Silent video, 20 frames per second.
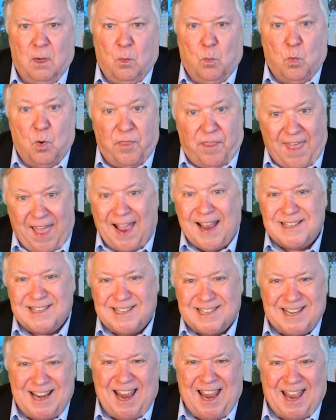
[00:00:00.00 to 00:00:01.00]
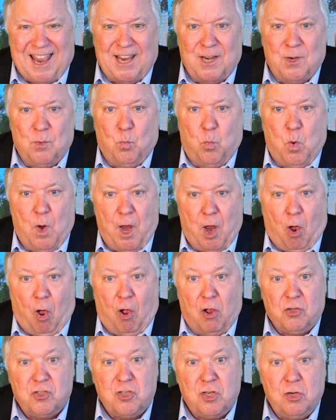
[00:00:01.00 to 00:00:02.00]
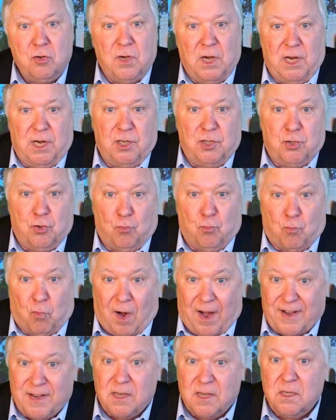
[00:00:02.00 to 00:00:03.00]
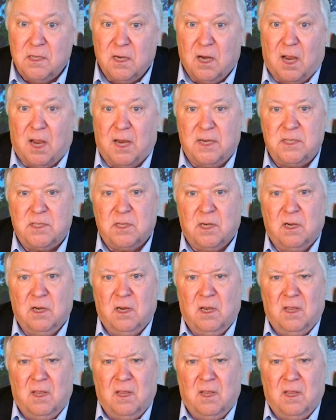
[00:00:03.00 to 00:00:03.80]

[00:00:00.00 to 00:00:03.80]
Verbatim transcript: With that said, we also need to recognize